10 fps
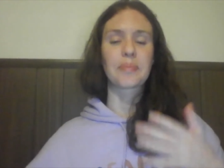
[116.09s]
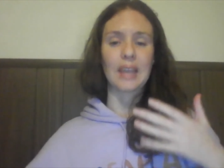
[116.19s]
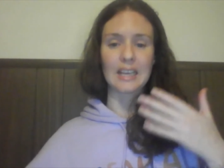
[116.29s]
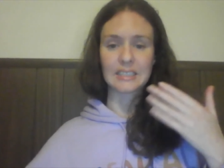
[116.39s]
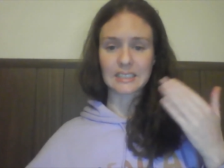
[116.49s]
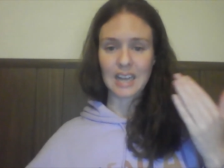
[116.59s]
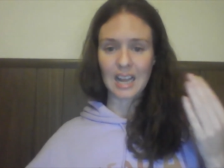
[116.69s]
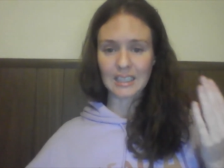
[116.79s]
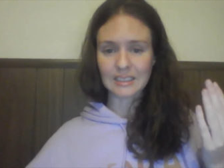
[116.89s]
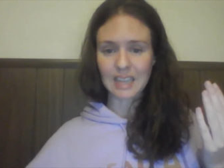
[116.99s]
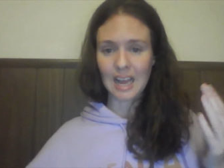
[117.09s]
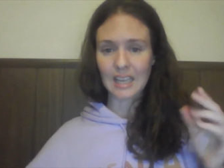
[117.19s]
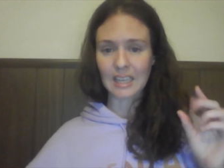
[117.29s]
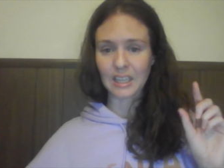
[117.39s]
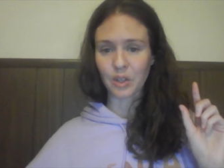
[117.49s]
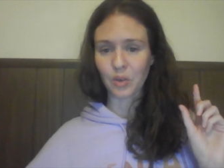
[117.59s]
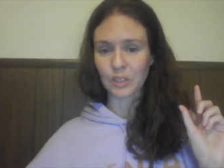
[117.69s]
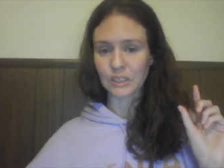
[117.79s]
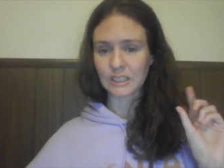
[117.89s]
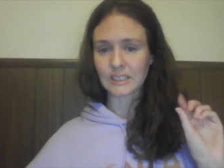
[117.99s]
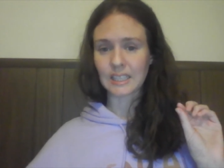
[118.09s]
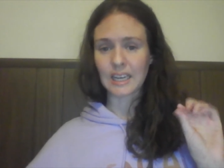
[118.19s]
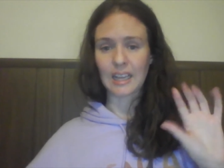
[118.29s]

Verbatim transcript: It's not as high in quercetin